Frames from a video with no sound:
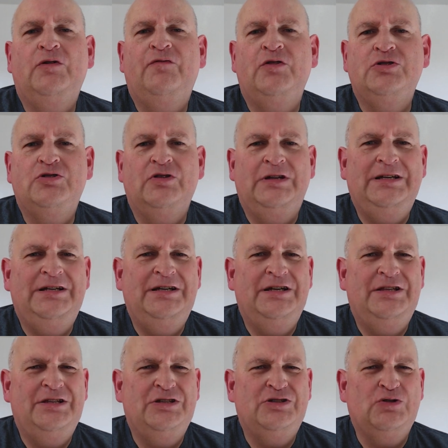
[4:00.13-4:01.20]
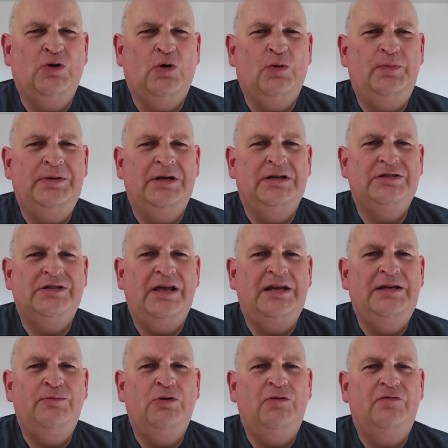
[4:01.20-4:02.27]
firstly in the Scorpions, then
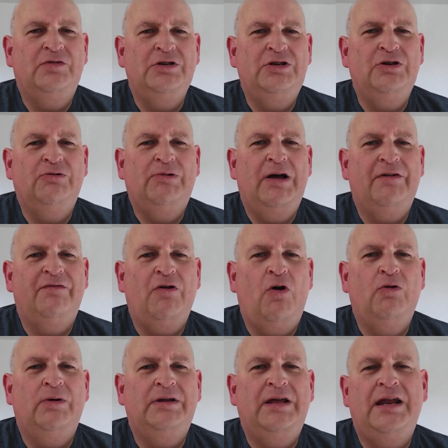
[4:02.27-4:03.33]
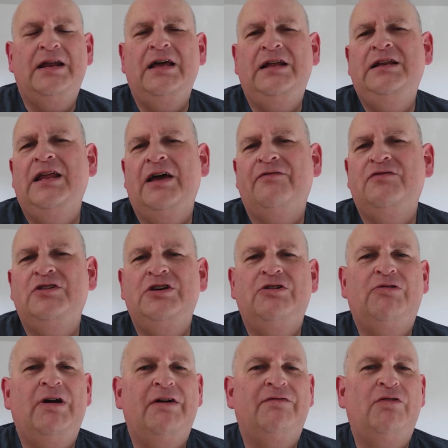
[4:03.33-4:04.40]
he moved to UFO, and then he left
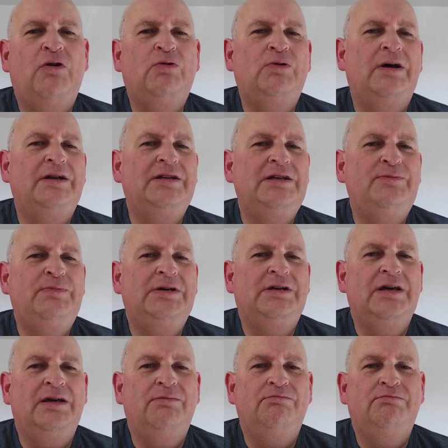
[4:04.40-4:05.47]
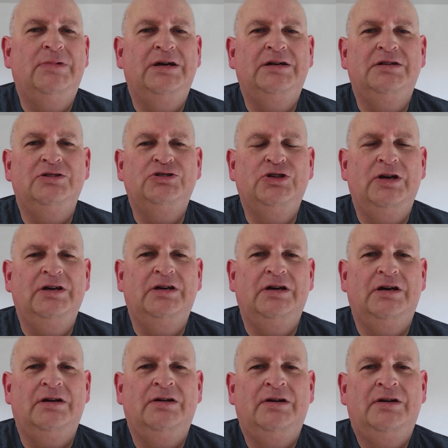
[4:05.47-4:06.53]
UFO and he became Michael
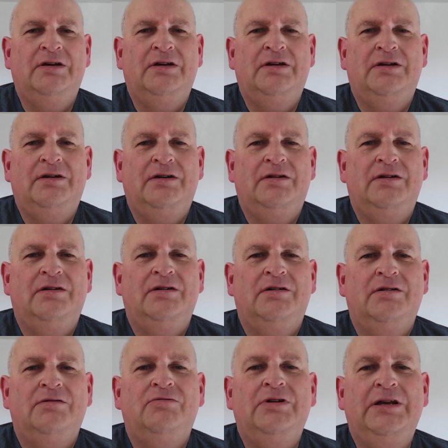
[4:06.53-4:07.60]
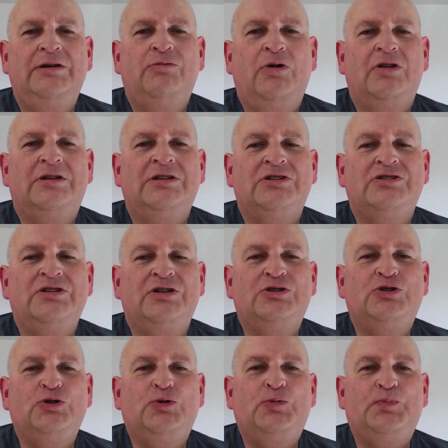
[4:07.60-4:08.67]
Schenker. Really worth listening
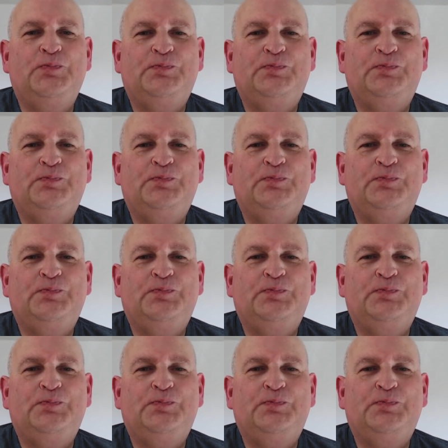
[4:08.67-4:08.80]
to.